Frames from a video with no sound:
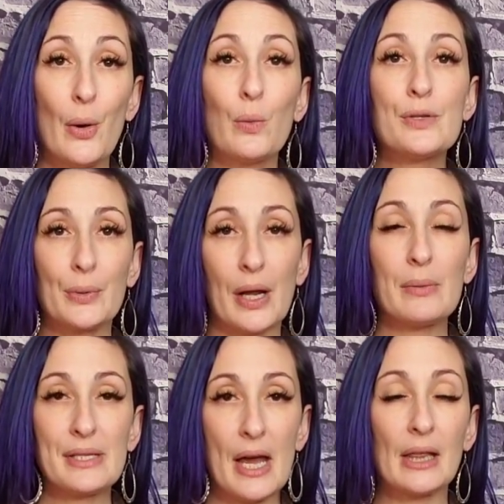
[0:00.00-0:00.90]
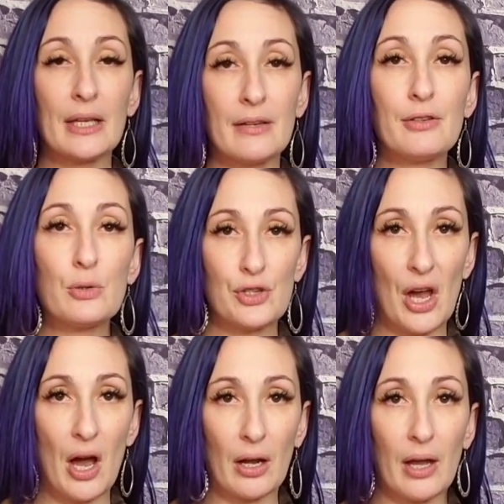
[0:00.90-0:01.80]
was when I was at Lakeview
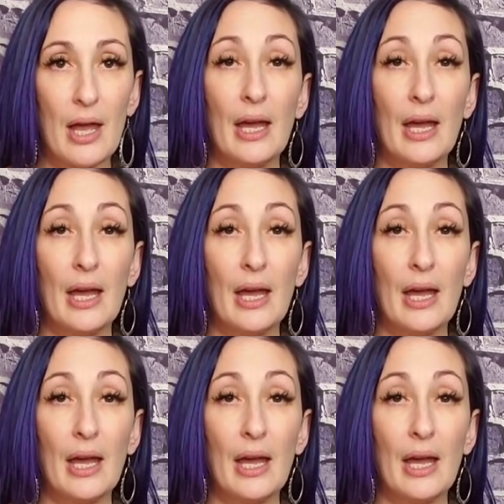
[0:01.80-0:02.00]
Shock.